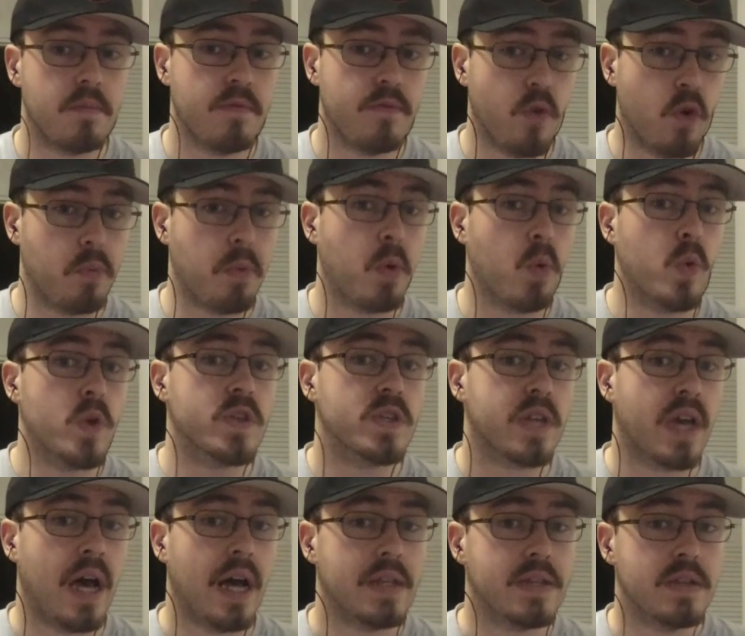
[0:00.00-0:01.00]
former
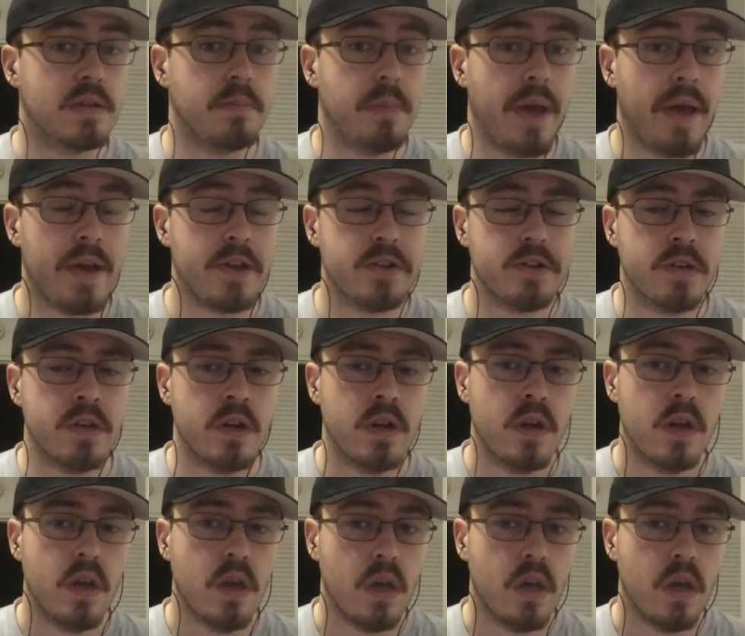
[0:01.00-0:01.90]
Wisconsin Badger.